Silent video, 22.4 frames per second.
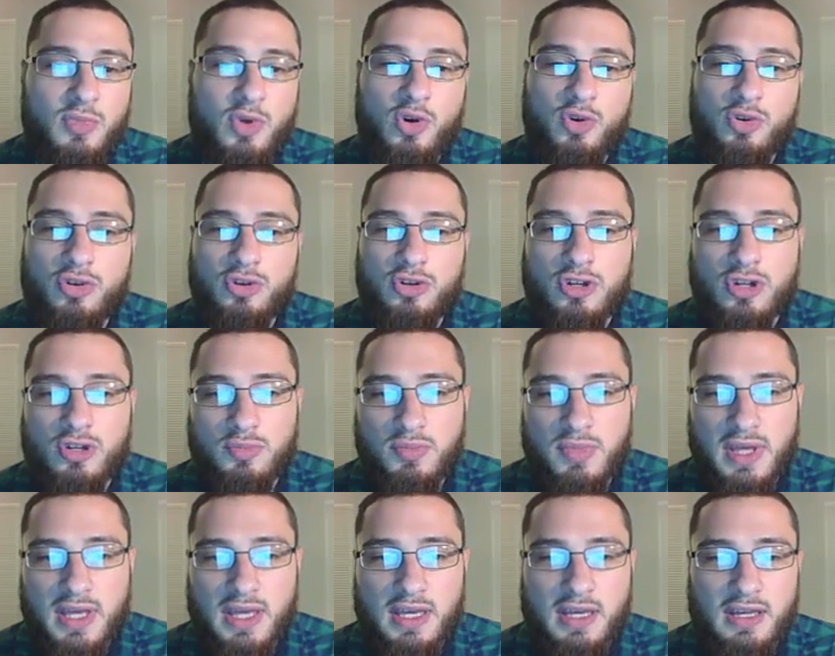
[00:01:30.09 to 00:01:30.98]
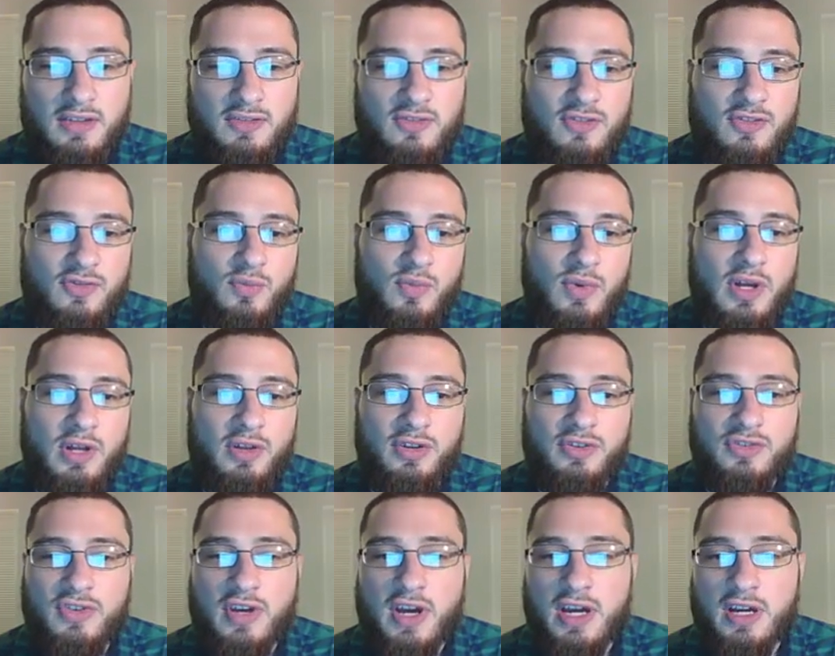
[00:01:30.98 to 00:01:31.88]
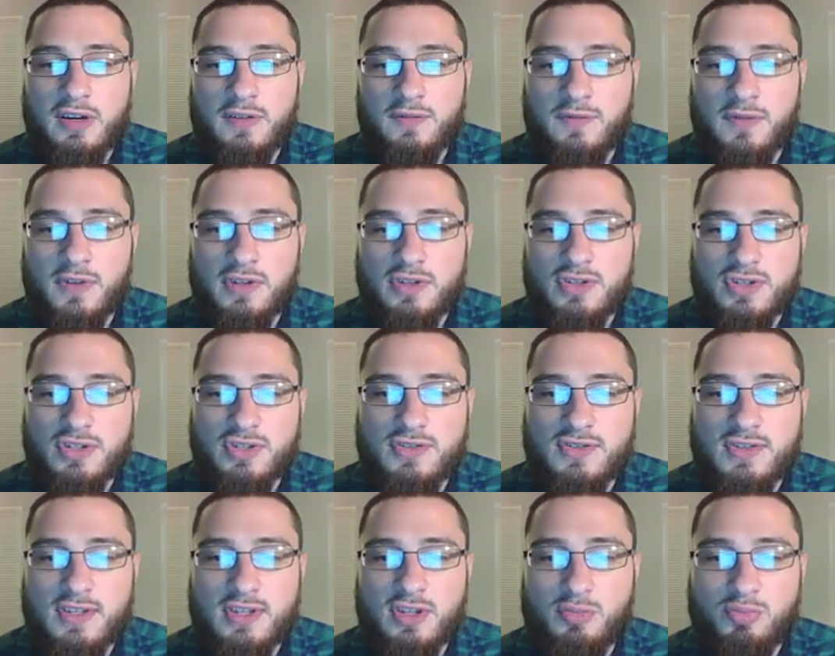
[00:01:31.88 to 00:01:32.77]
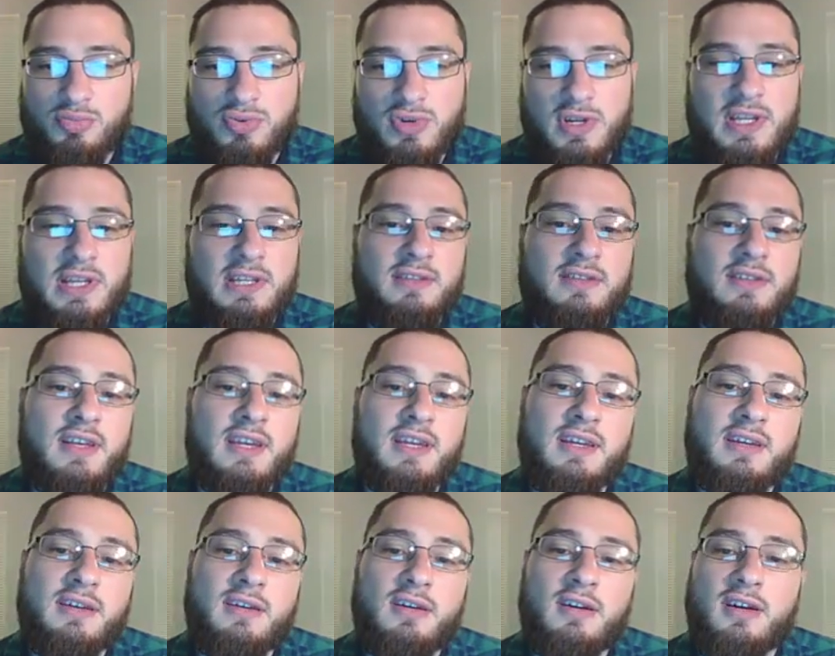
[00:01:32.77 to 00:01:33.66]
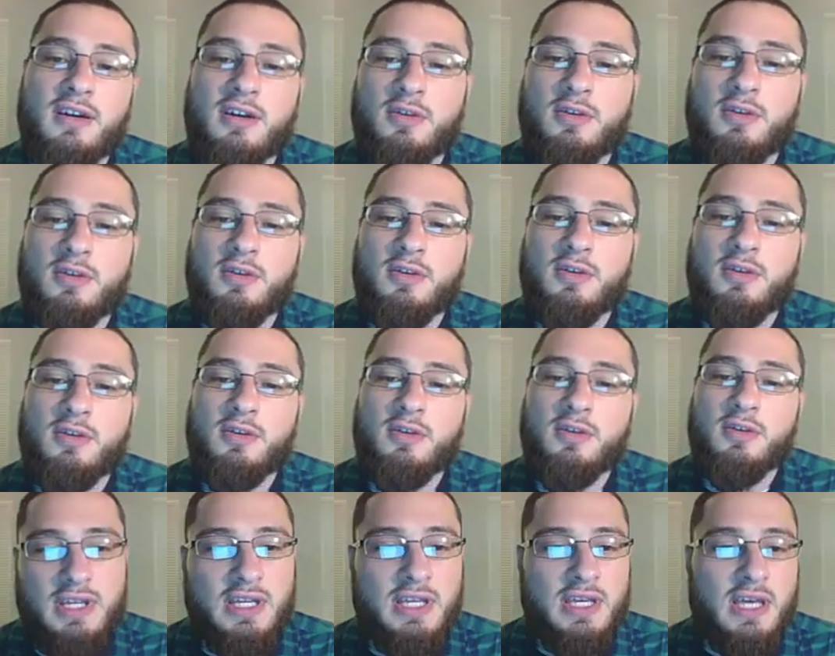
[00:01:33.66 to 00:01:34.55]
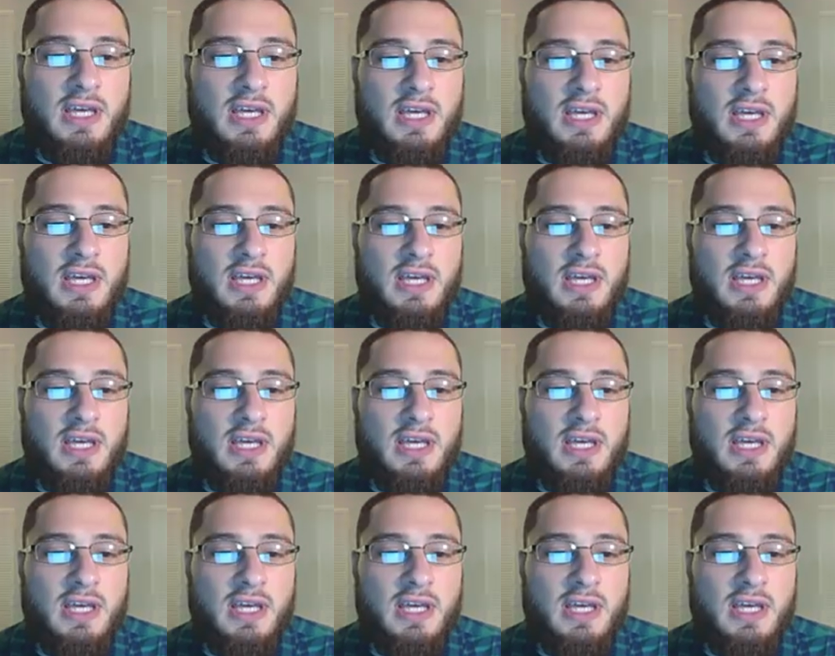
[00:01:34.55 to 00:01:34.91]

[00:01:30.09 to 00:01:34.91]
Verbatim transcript: motor commands, as well as higher functions in the brain like uh, memory,